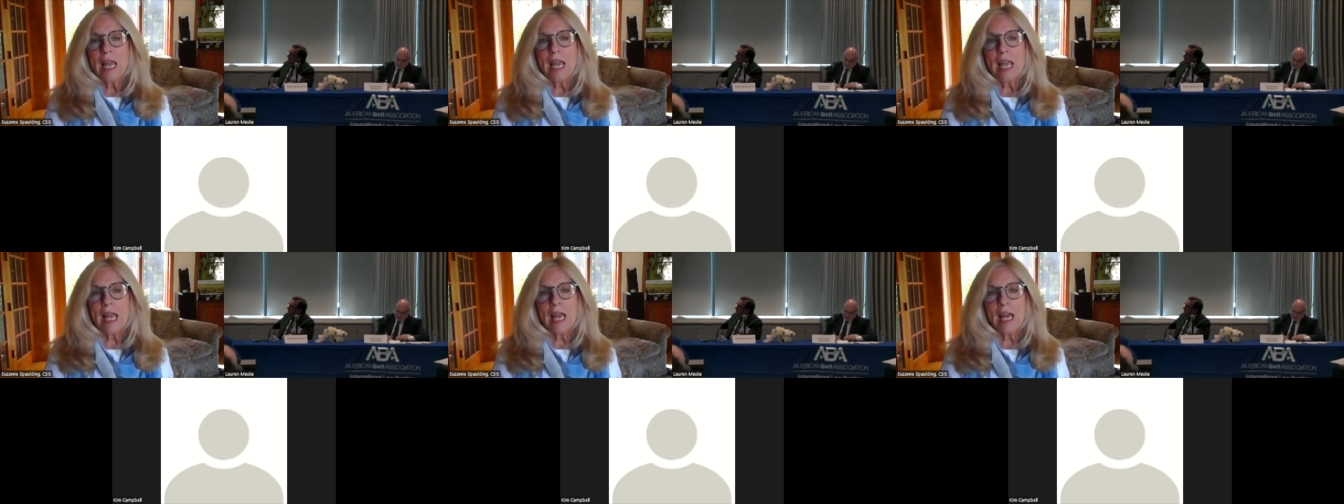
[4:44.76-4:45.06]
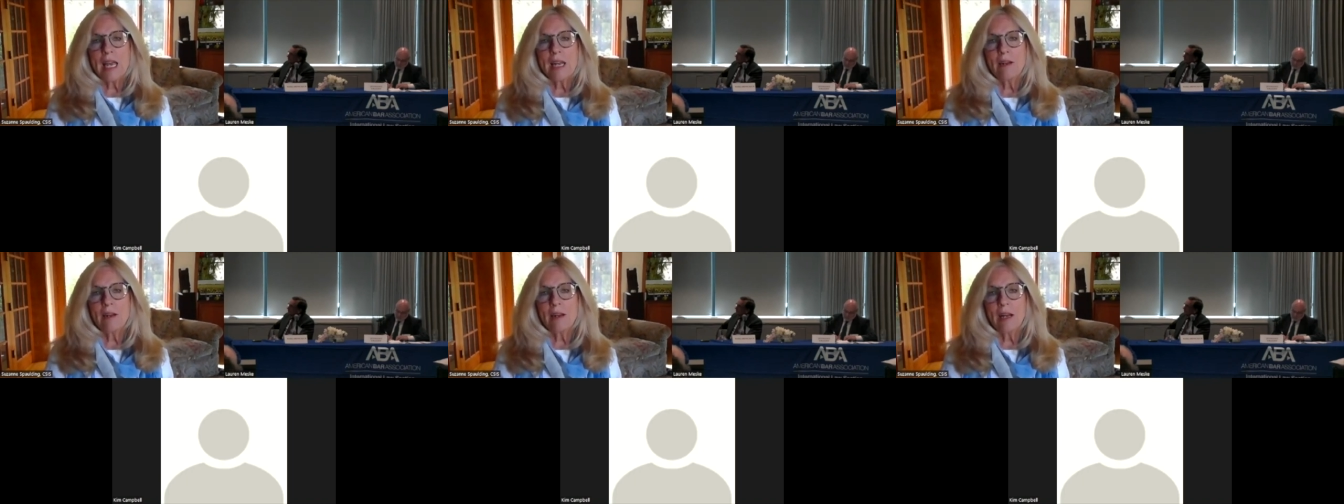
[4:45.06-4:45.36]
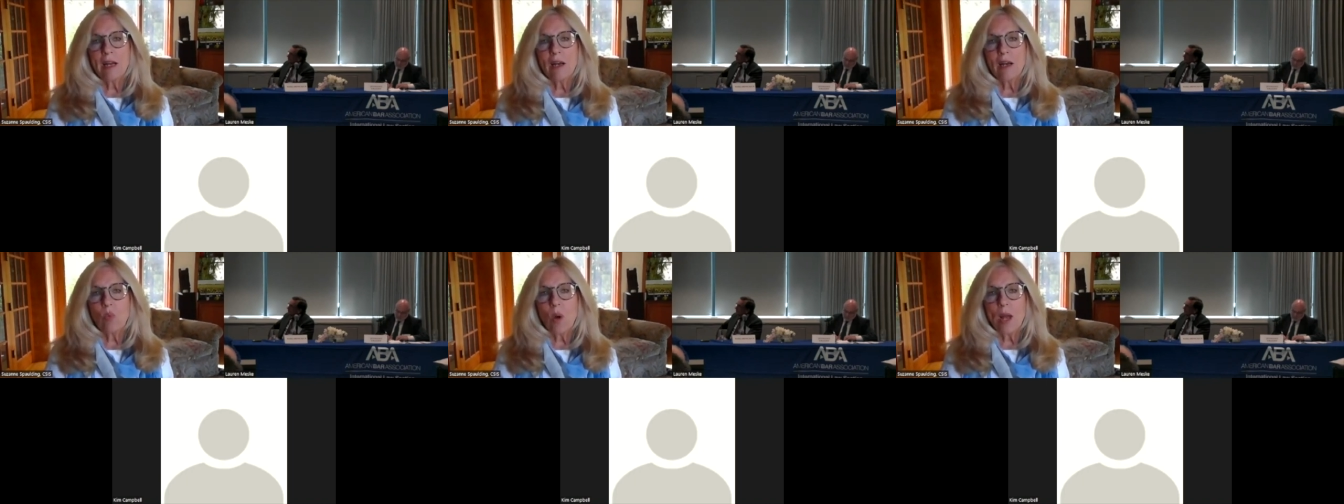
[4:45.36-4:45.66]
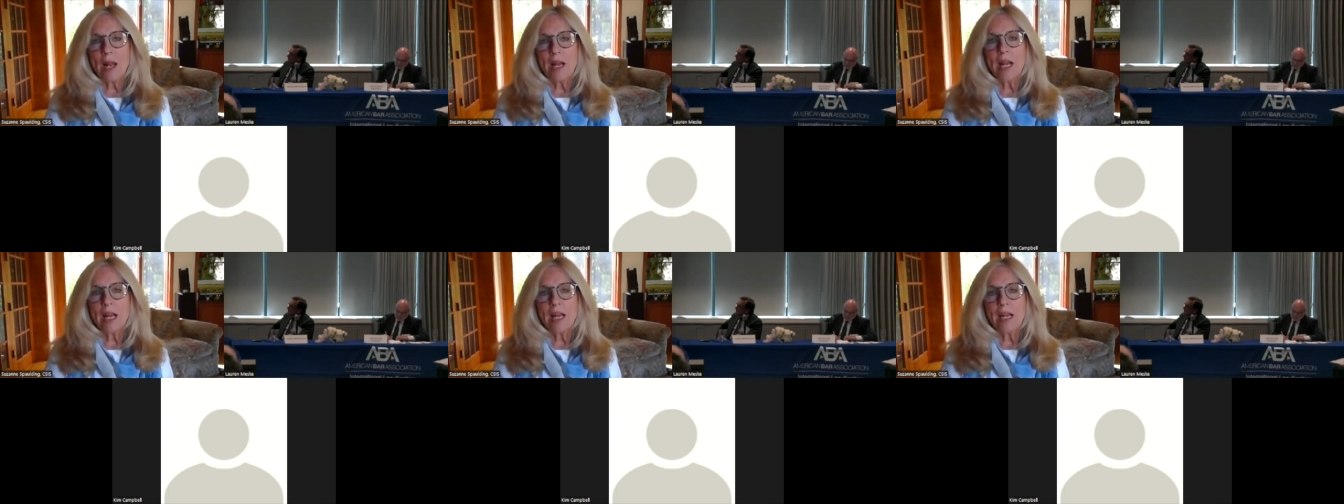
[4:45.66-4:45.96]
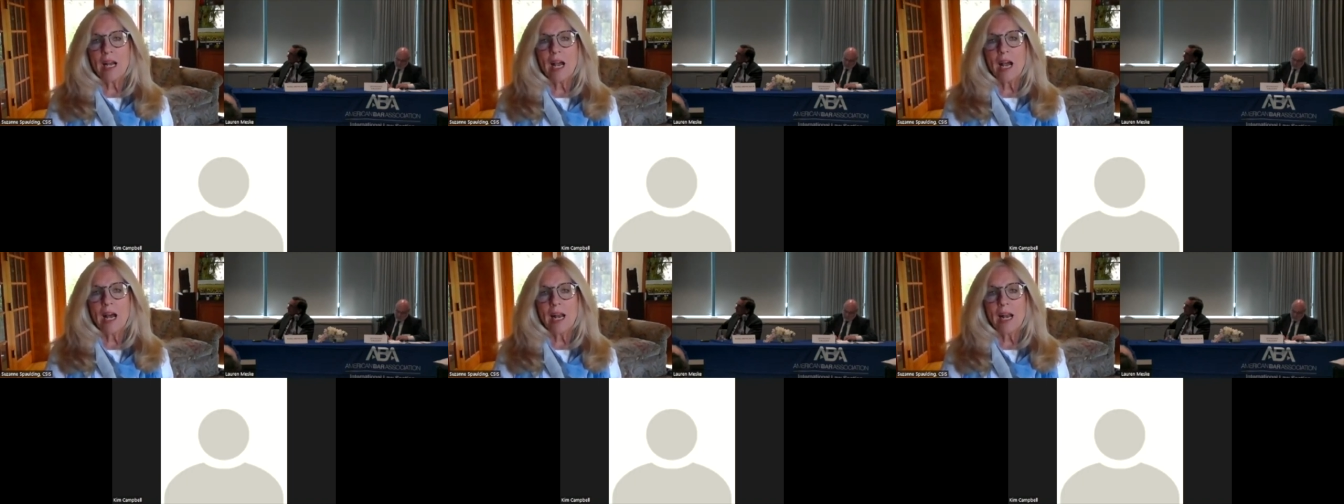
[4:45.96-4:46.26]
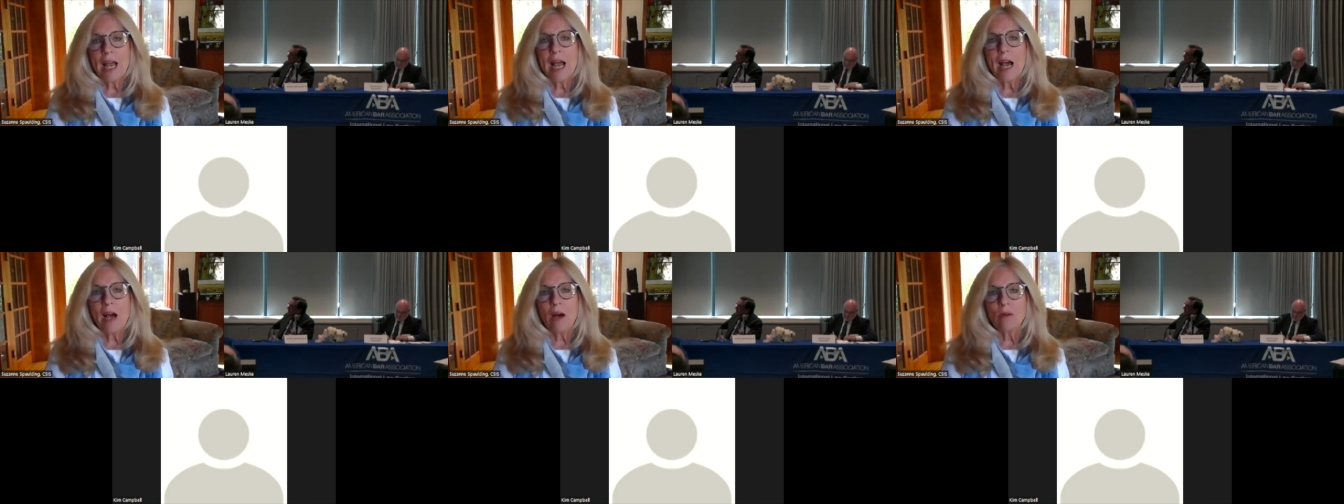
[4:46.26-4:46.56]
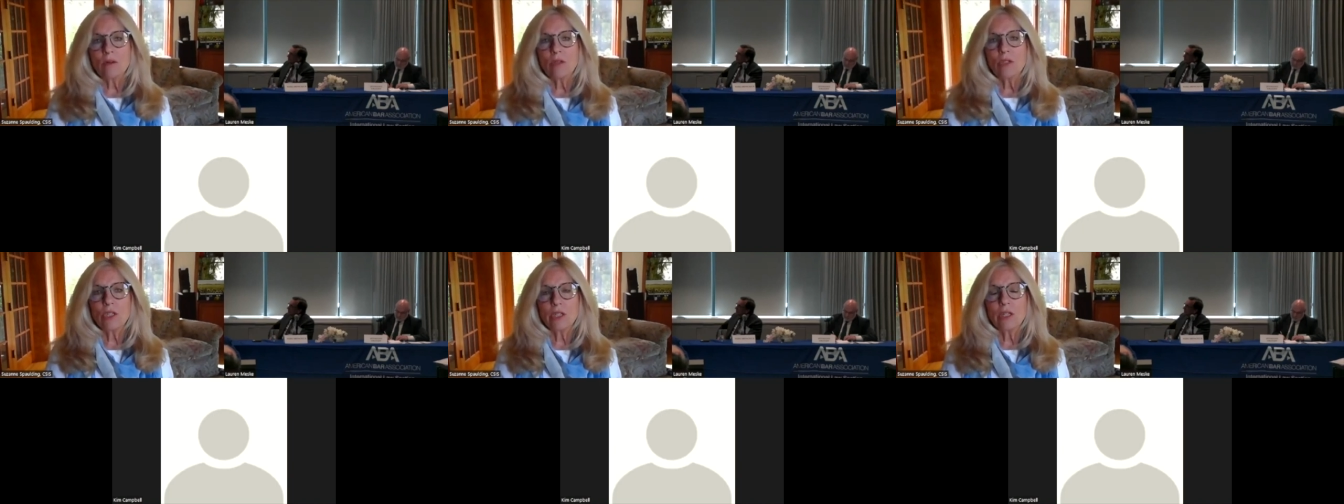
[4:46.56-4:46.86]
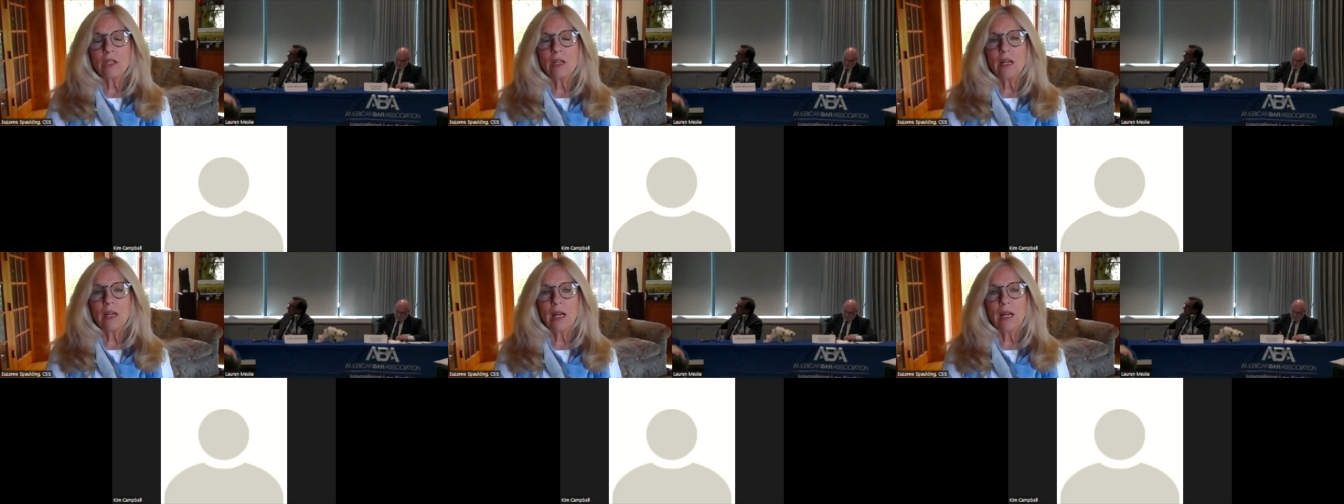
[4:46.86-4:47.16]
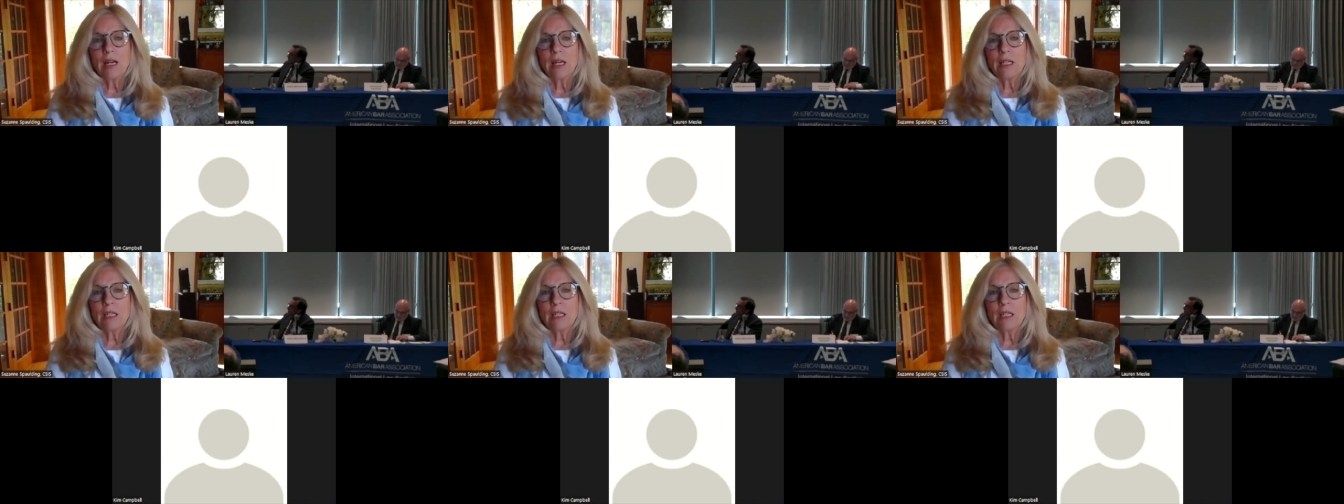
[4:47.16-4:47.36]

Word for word: And when I got out uh,